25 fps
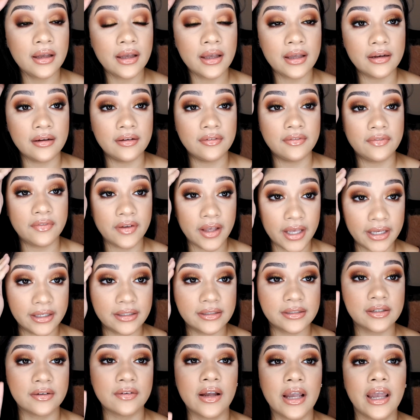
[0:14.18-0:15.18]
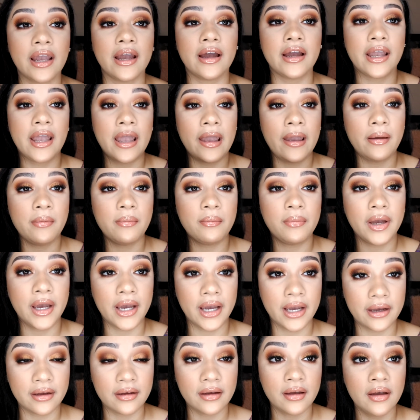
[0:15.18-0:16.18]
in effect. Okay, I came
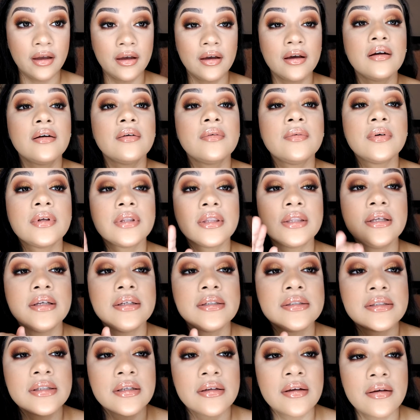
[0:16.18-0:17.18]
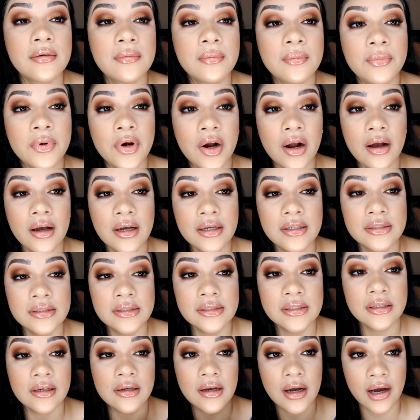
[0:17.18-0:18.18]
back with this
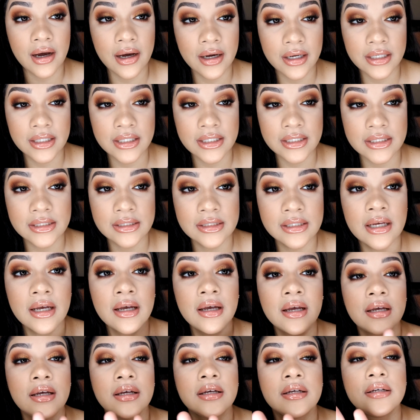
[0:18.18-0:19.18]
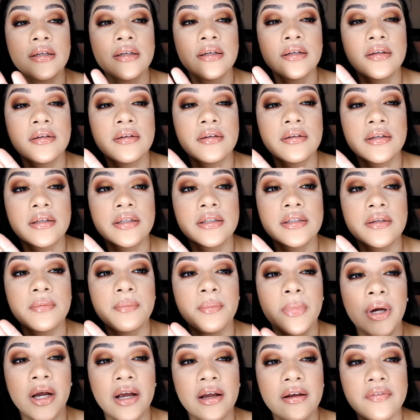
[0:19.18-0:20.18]
bronze goddess,
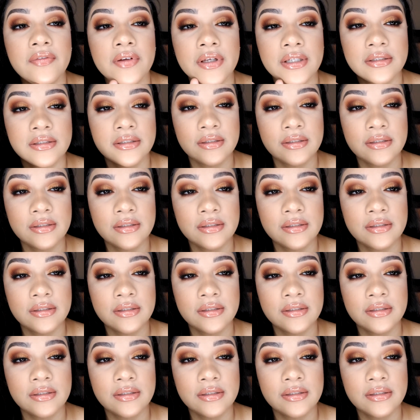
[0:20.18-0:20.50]
perfect